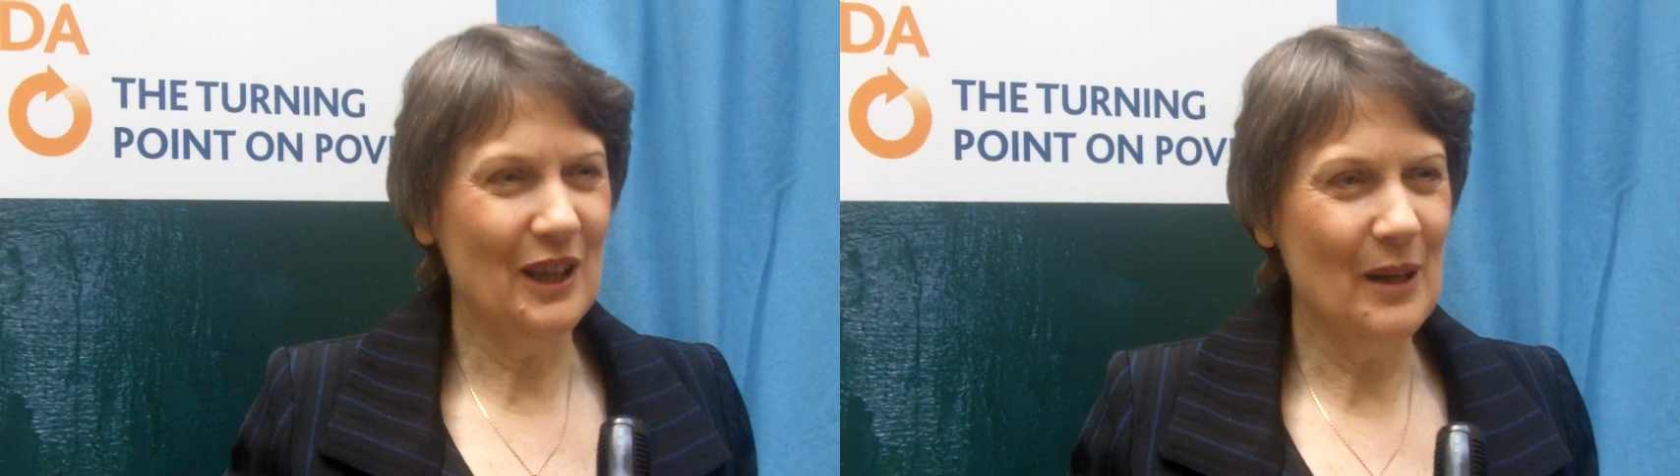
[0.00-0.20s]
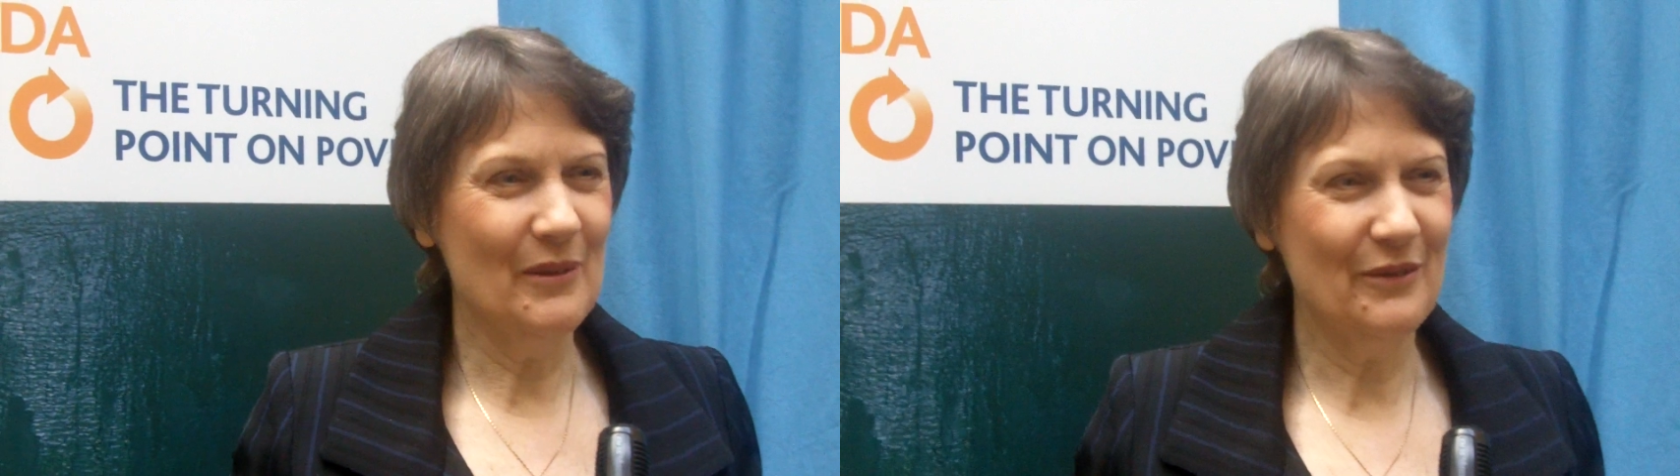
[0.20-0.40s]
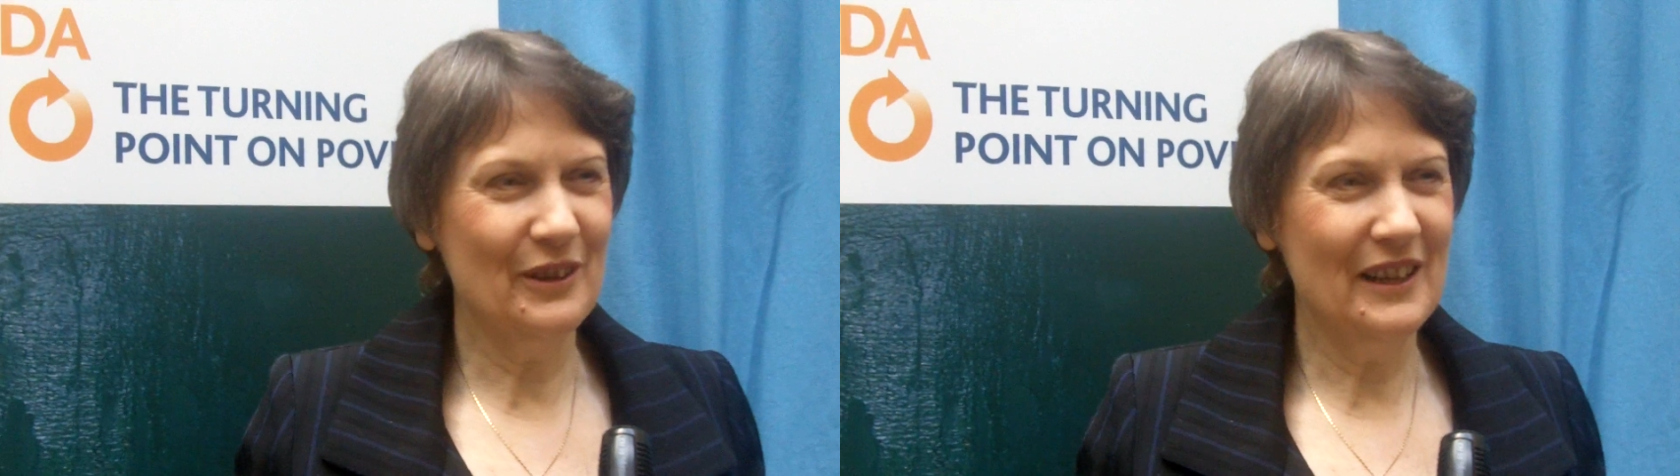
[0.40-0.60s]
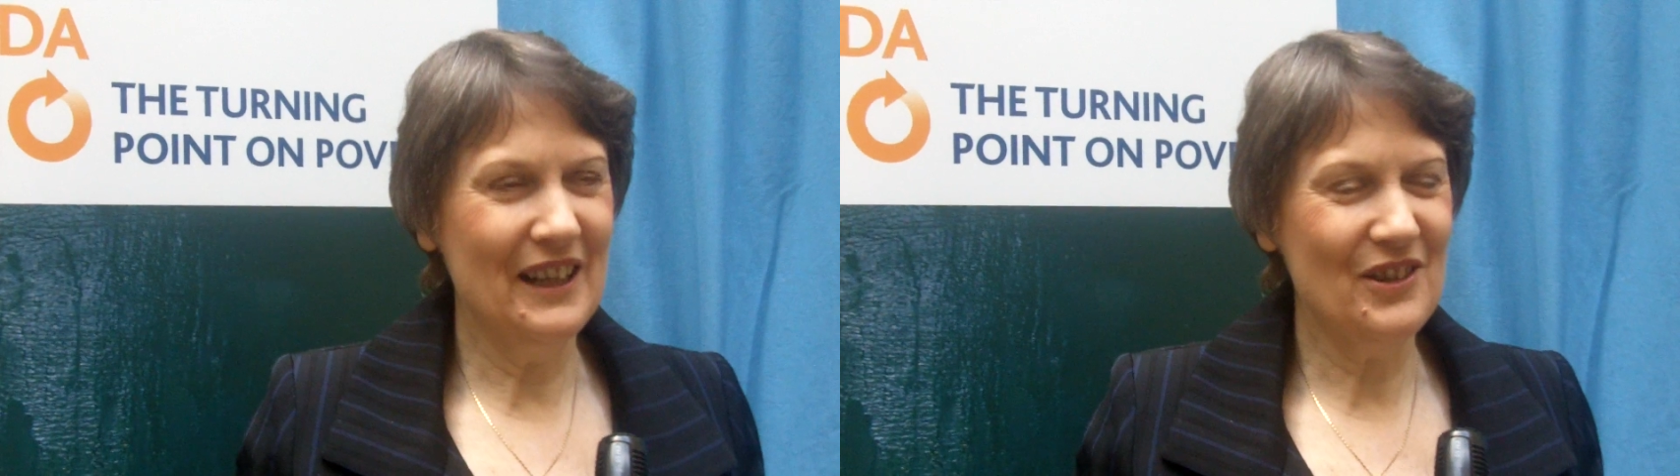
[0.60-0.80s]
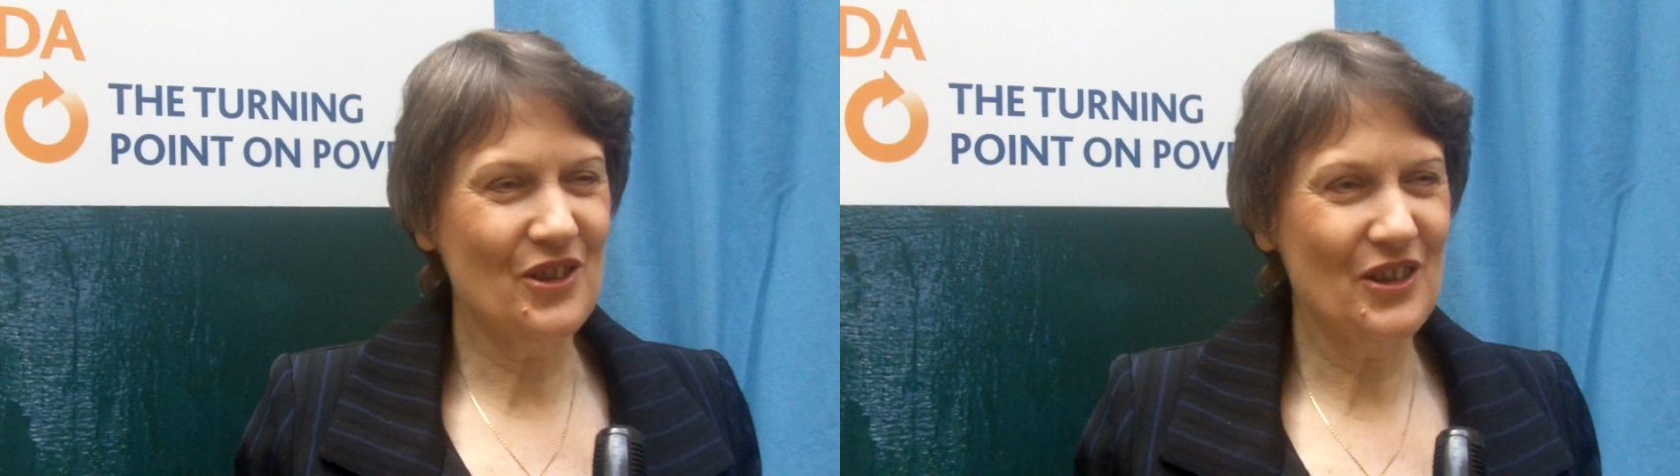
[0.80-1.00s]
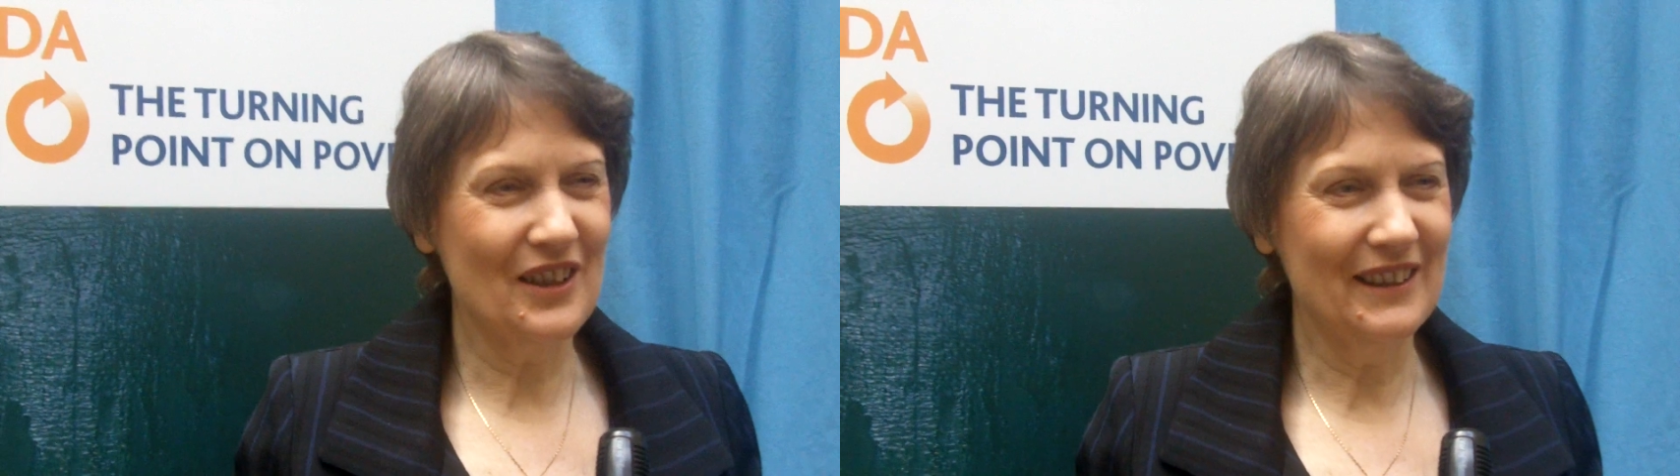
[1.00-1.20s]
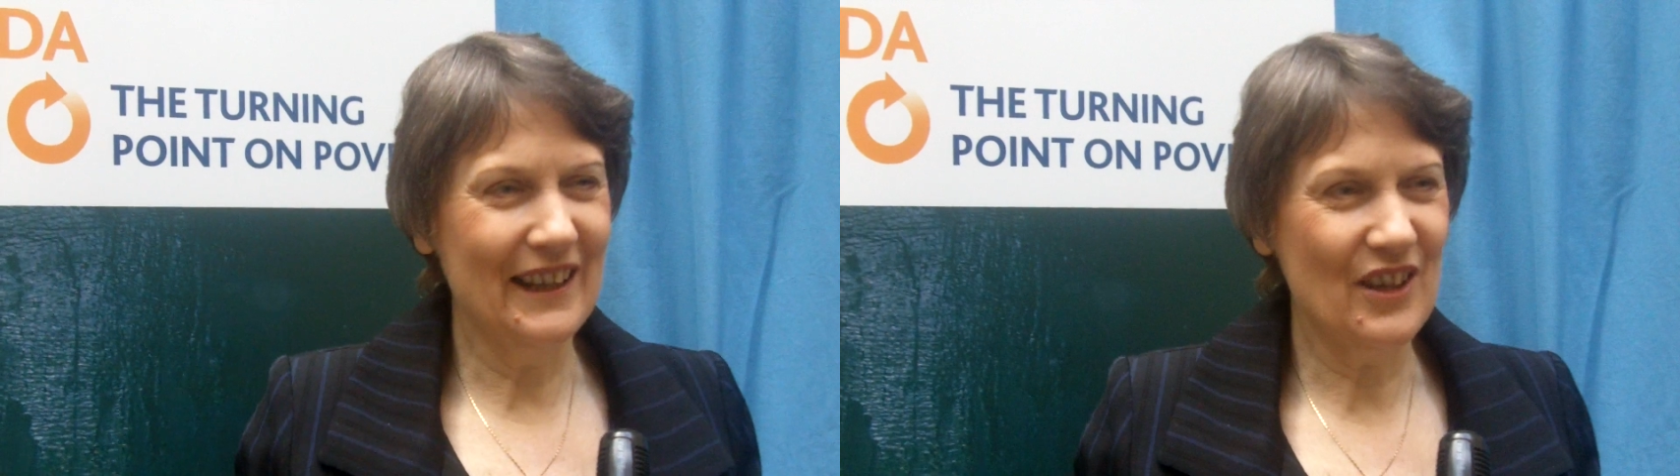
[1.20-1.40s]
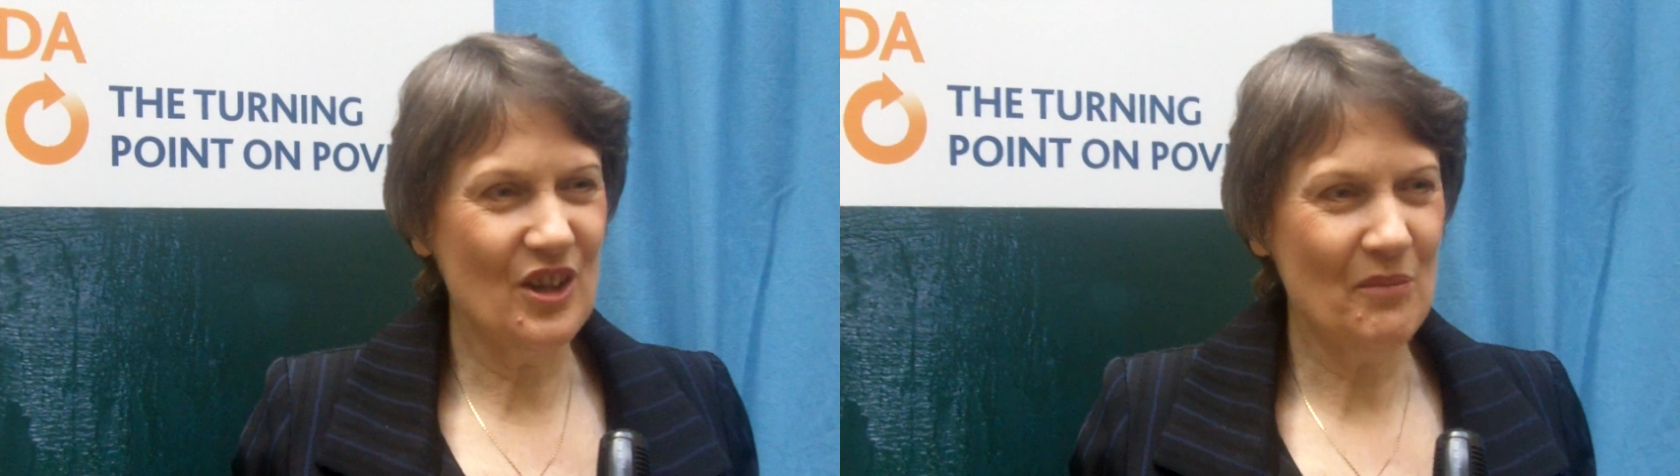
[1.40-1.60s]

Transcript: climate finance links